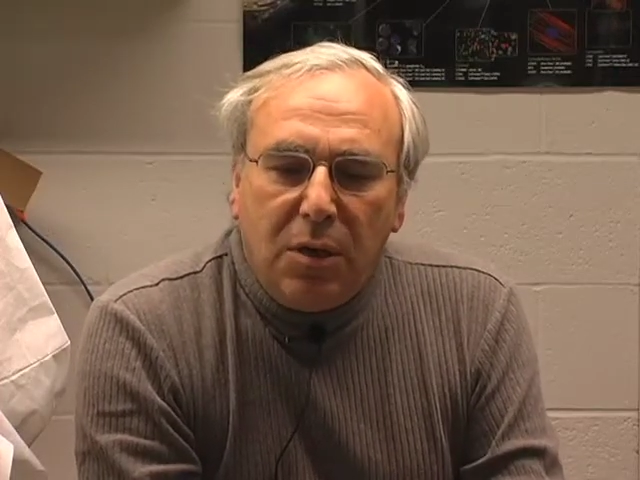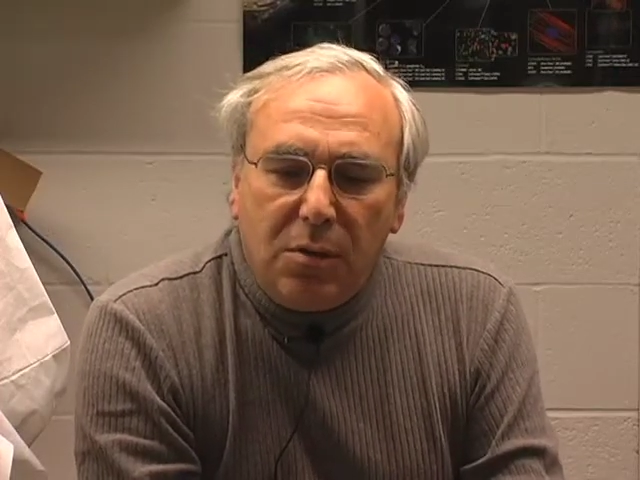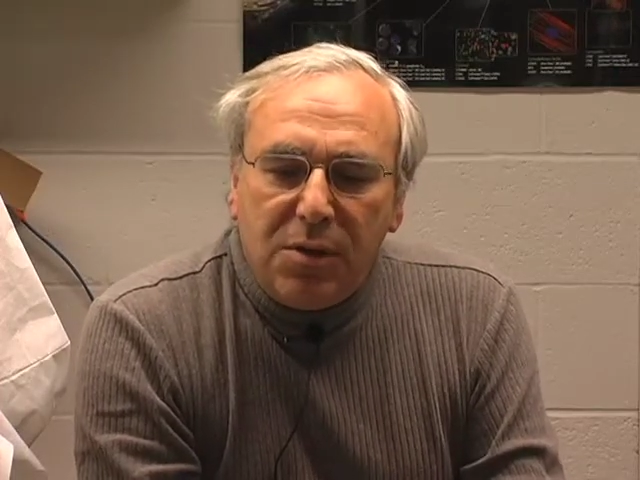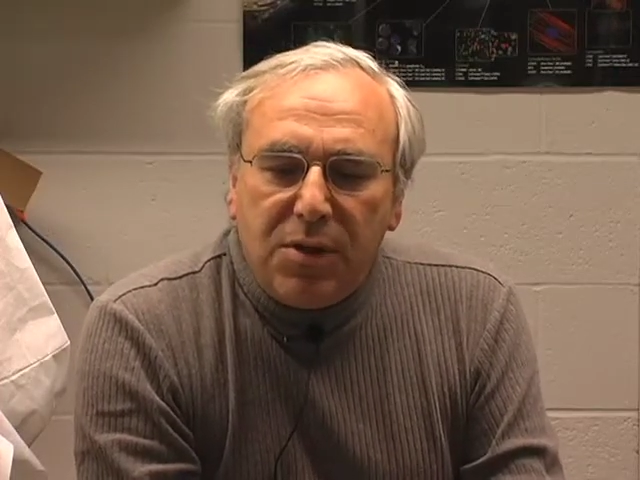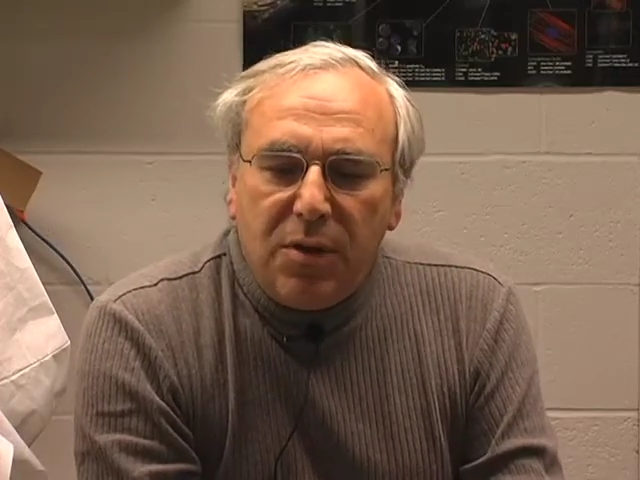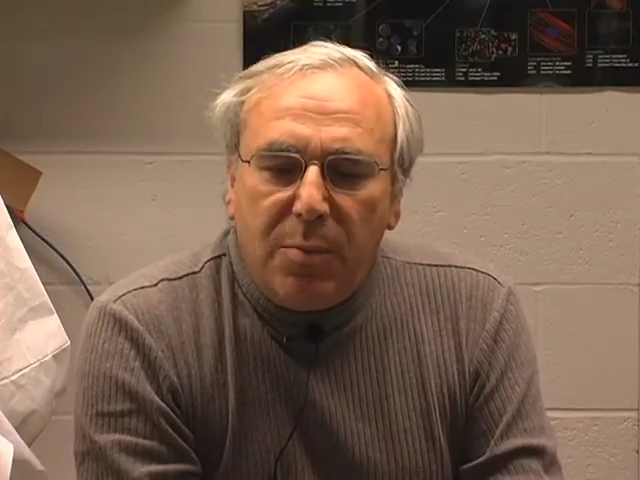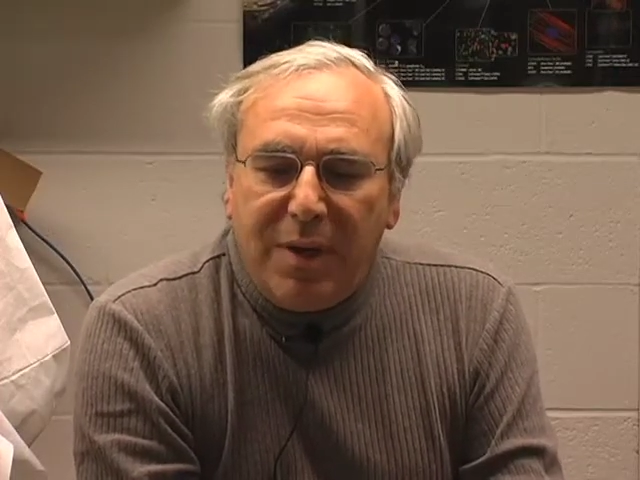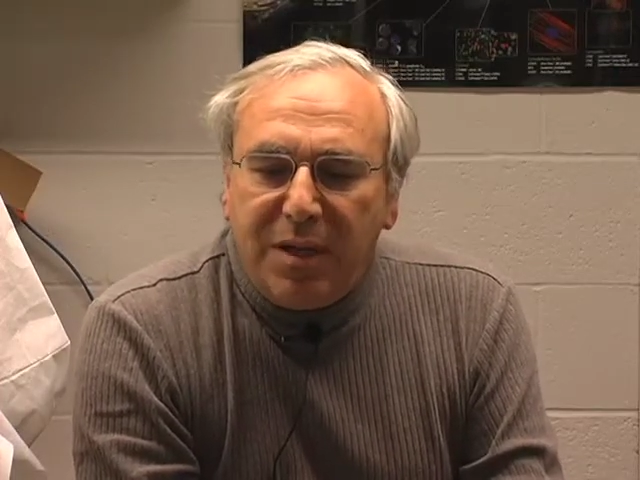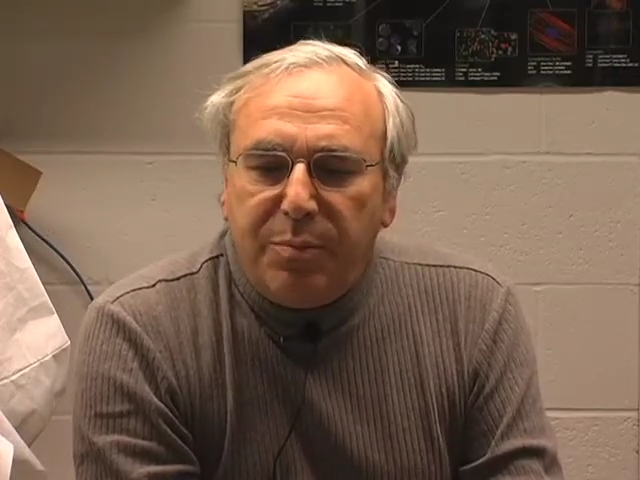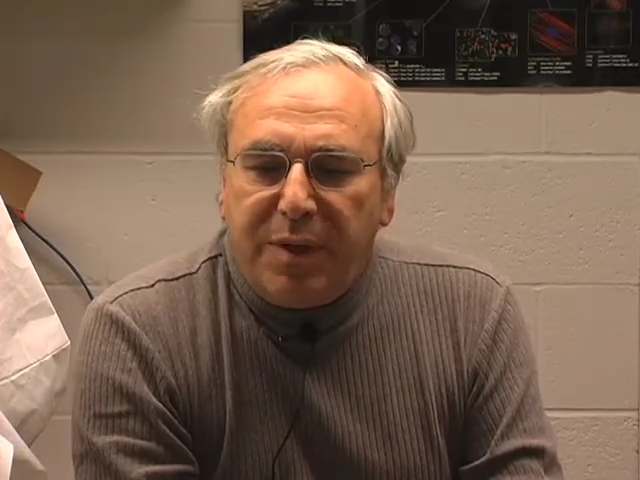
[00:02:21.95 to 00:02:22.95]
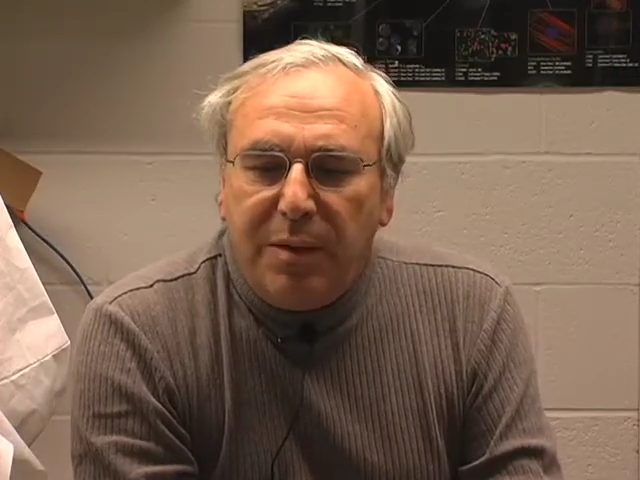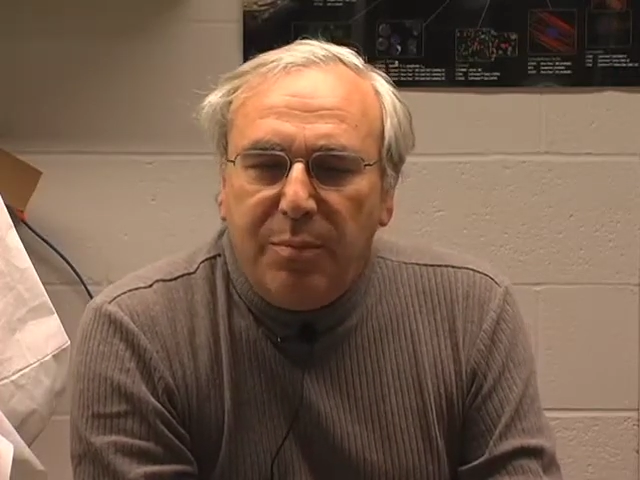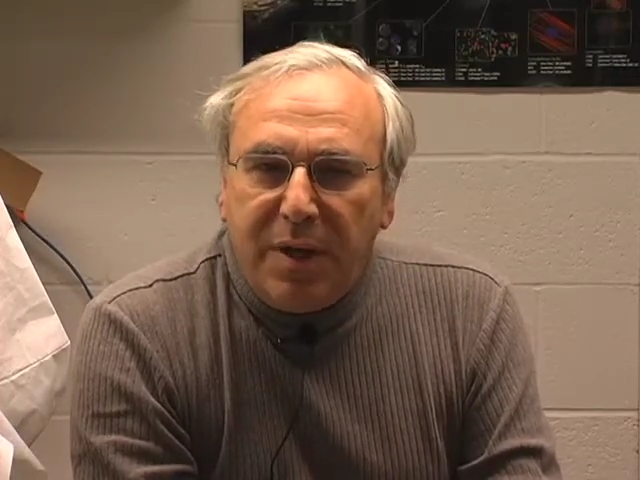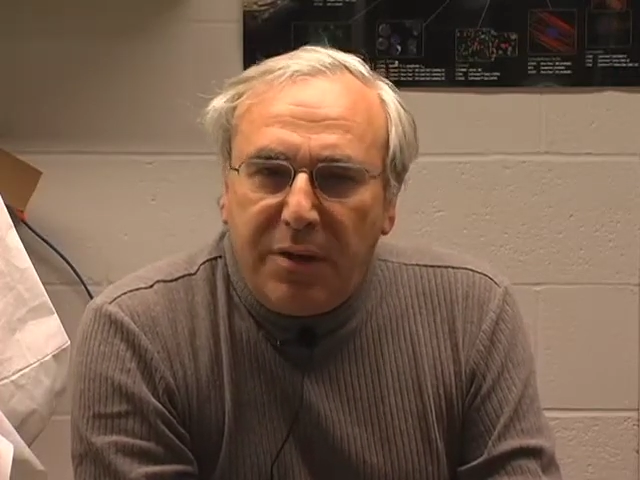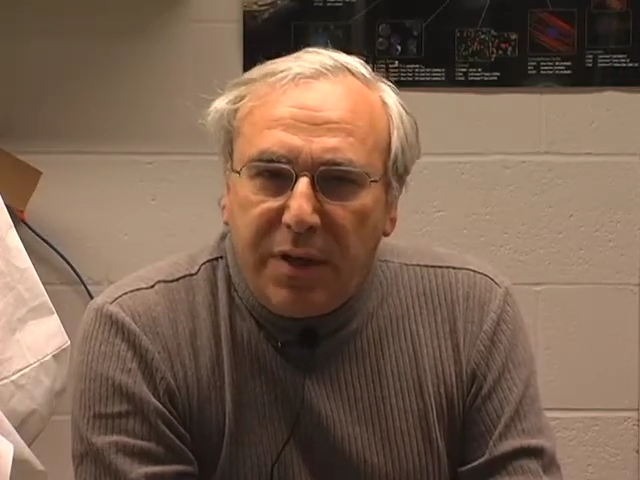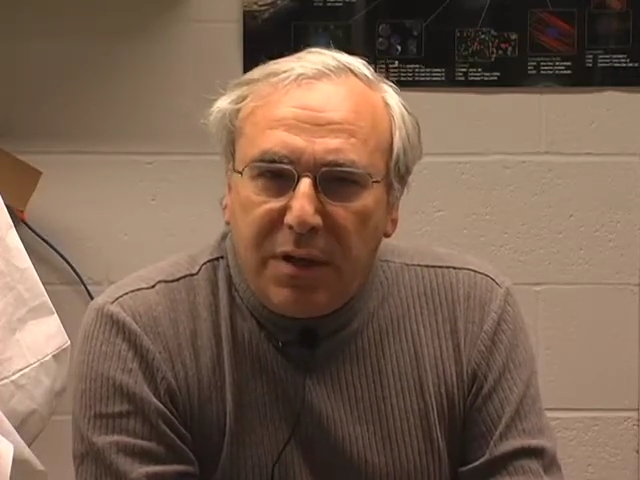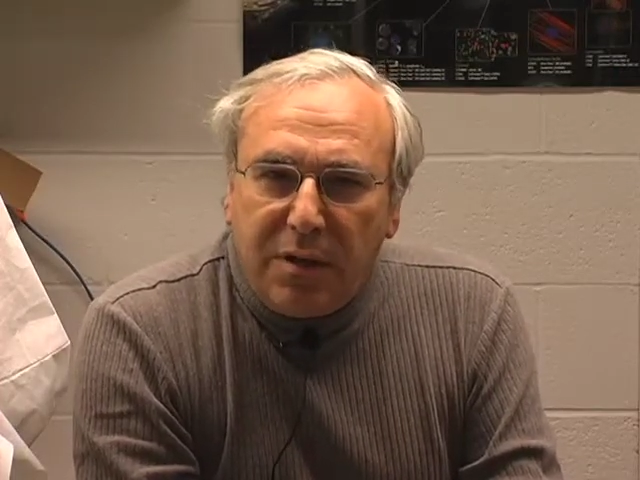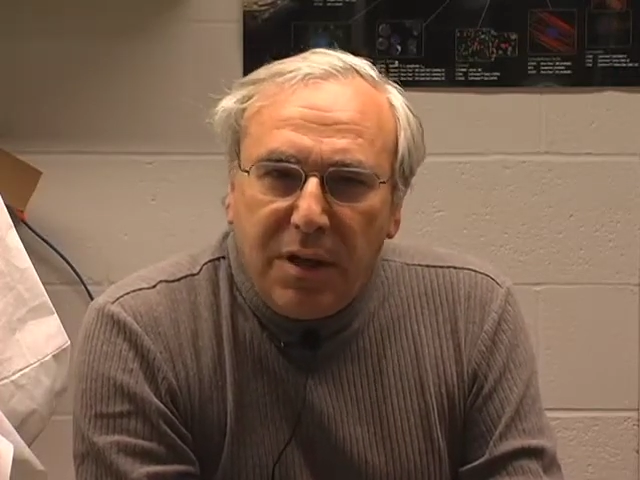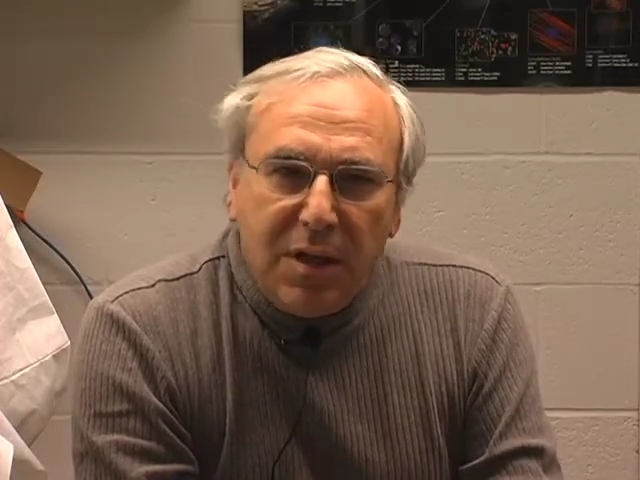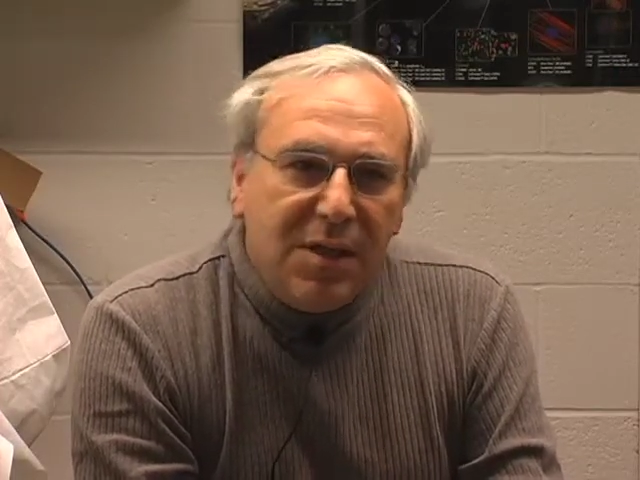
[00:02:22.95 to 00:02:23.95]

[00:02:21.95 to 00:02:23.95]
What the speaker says: also the blood-brain barrier